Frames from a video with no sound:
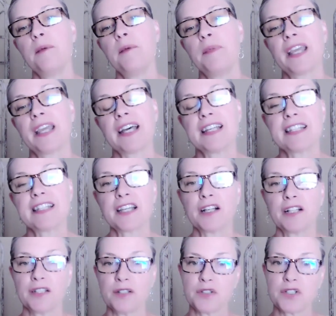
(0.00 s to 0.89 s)
because
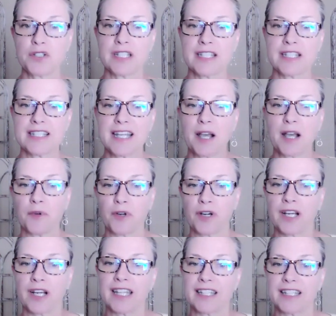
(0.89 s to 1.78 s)
inclusion does not
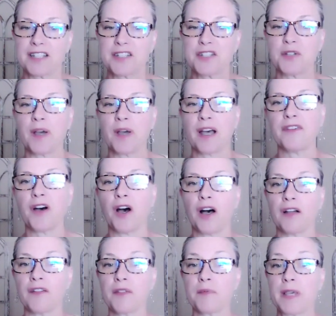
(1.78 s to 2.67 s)
work unless you have
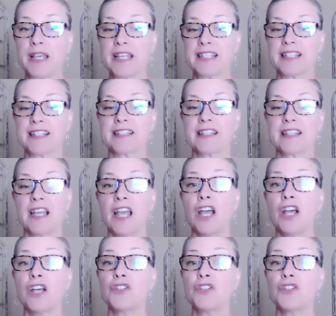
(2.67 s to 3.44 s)
all the pieces.